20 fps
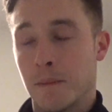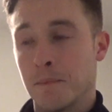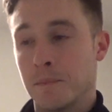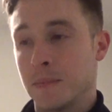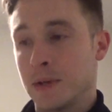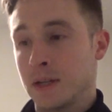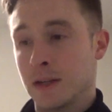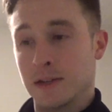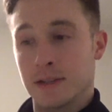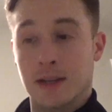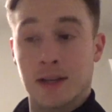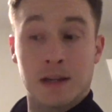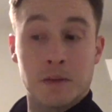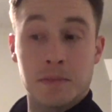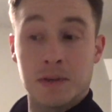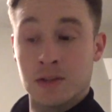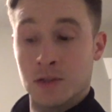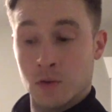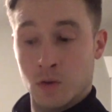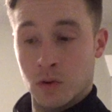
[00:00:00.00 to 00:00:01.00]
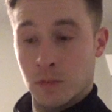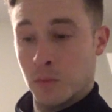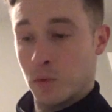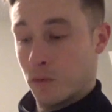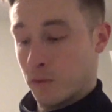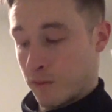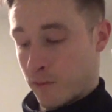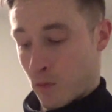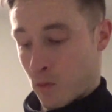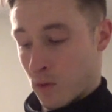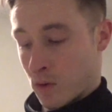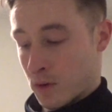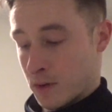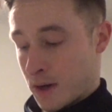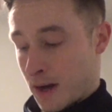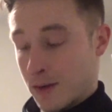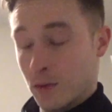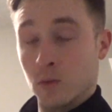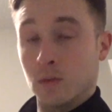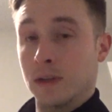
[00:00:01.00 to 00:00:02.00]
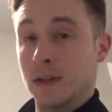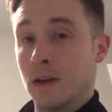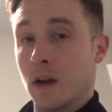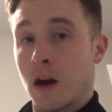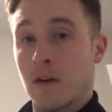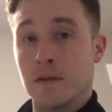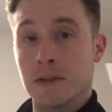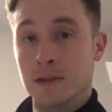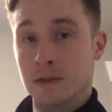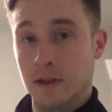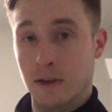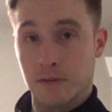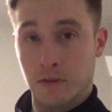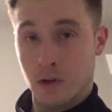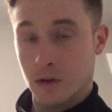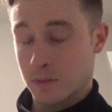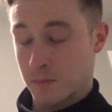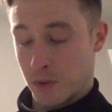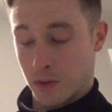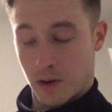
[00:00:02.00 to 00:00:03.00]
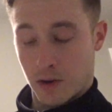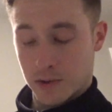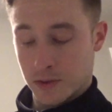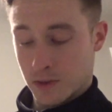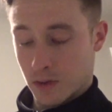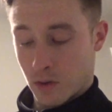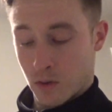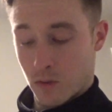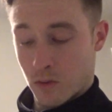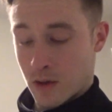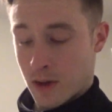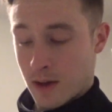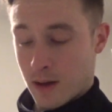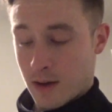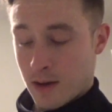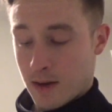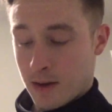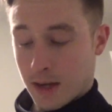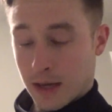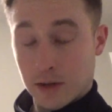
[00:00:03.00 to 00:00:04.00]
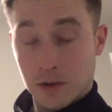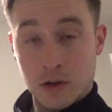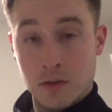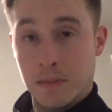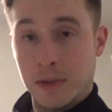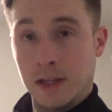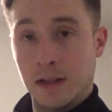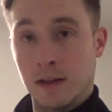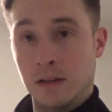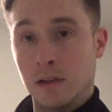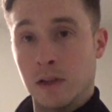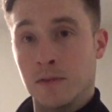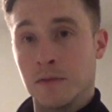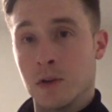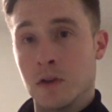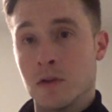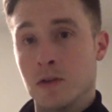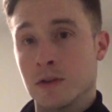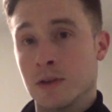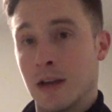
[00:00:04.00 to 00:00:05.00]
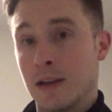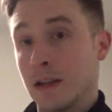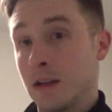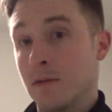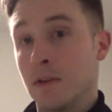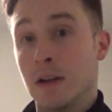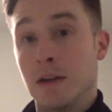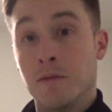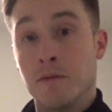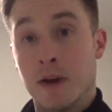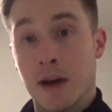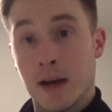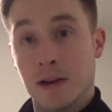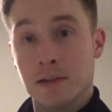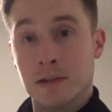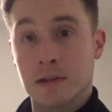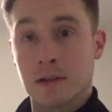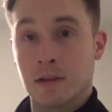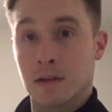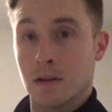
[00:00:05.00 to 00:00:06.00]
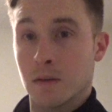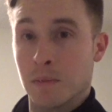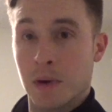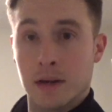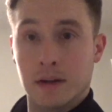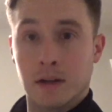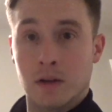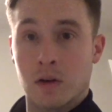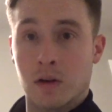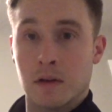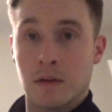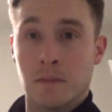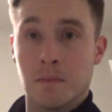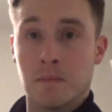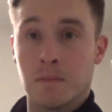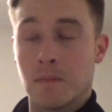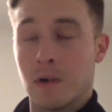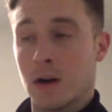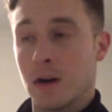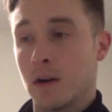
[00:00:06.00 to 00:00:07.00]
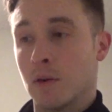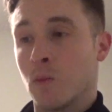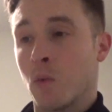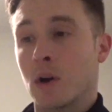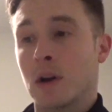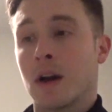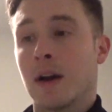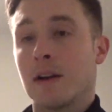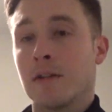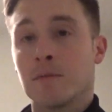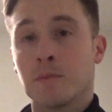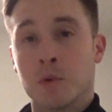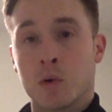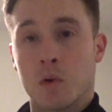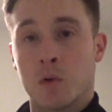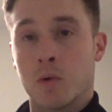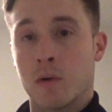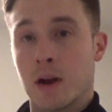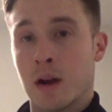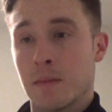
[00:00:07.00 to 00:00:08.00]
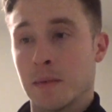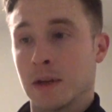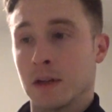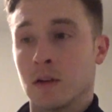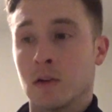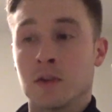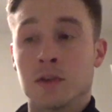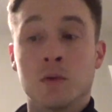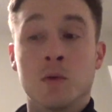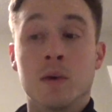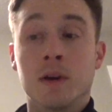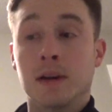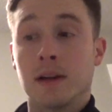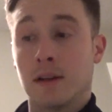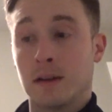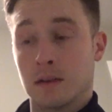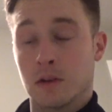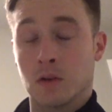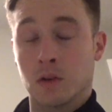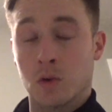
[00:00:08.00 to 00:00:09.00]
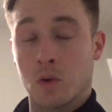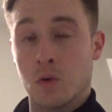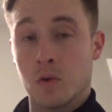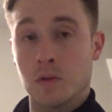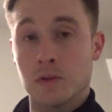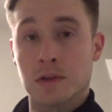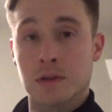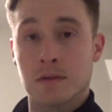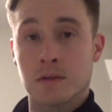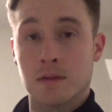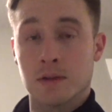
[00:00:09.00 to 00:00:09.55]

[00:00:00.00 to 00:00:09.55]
because they can be suitable for not only novice lifters, but also intermediate lifters and even advanced, depending on what kind of programming you're doing and your goals.